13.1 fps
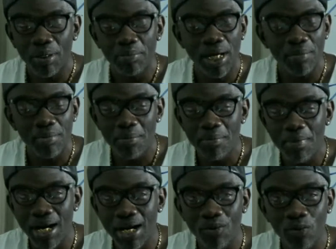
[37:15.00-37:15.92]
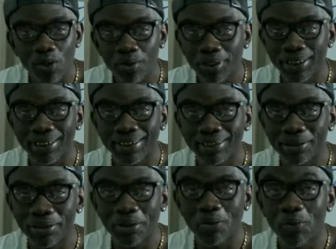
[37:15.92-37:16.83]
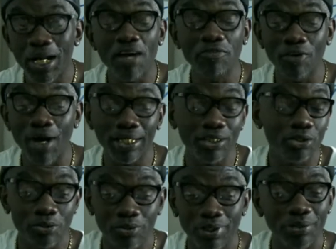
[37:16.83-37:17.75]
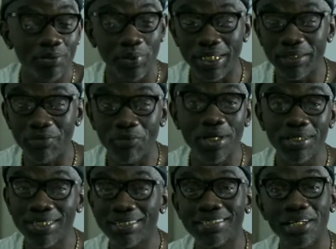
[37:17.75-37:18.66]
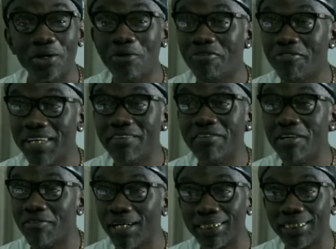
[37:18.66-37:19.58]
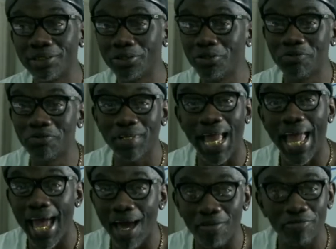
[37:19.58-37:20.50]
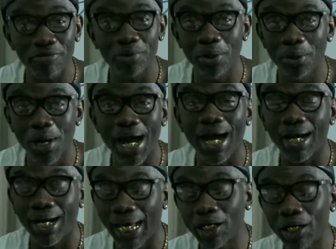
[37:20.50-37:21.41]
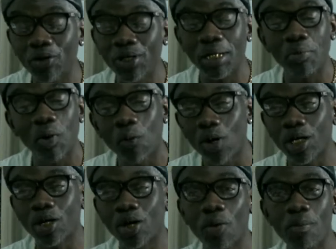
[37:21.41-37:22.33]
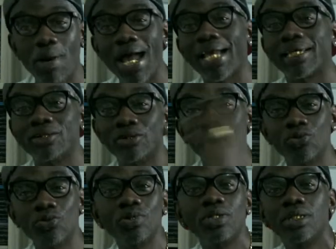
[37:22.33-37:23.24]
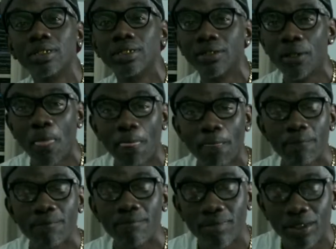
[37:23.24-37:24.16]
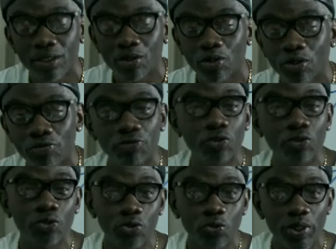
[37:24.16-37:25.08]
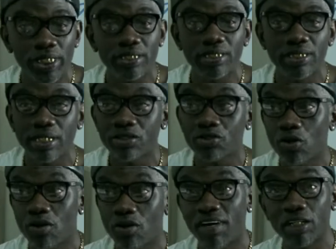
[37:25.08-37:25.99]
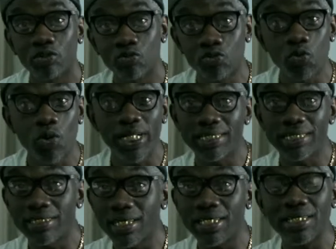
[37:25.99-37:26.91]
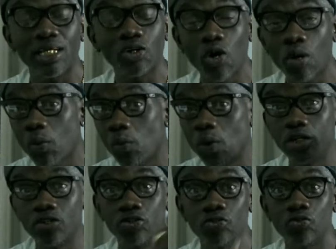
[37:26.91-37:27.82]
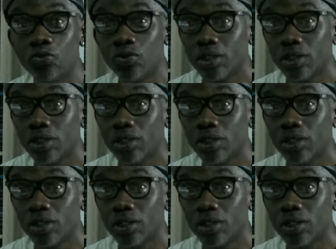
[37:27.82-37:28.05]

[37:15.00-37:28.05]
my mind works. You know, whatever I do, whether it's 10 or 50, even if I just do half, you know, I know that I'm going to want to go back and do, you know, the full 26. Or if I do 26, I know I'm going to want to do